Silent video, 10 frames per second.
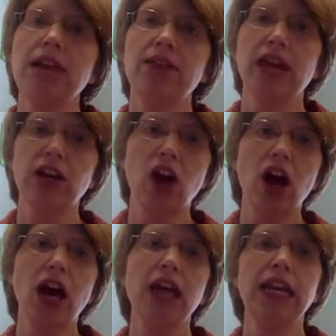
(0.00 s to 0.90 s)
that
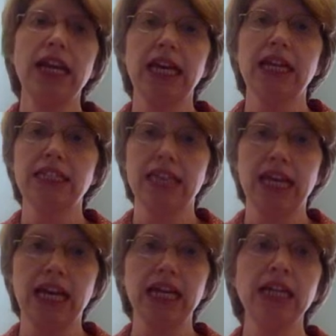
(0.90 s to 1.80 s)
God is
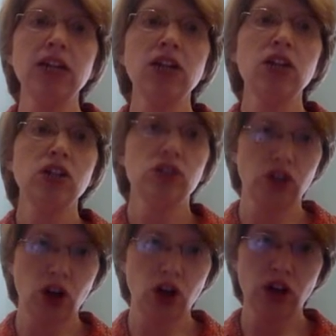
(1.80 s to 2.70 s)
in
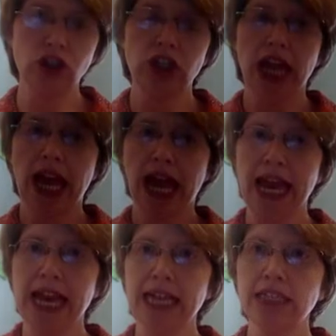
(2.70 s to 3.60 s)
charge
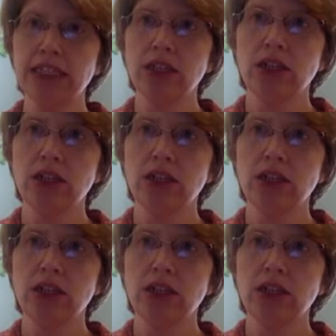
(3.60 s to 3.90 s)
and